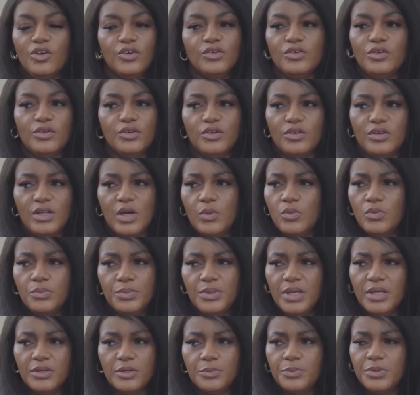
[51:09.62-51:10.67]
No, there won't
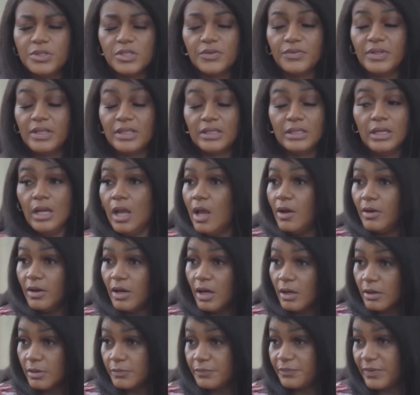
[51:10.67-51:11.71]
be a repeat of that.
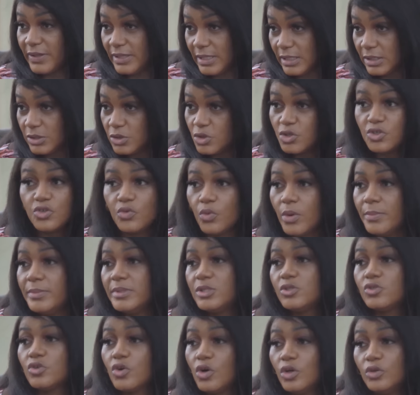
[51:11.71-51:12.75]
Father, do you want
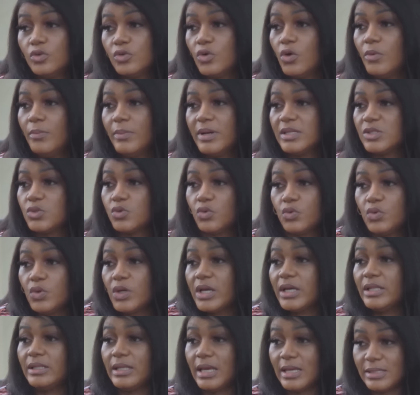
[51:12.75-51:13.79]
me to call Ugoma so you
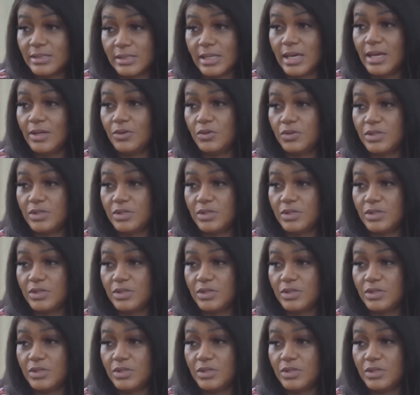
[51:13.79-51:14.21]
can ask her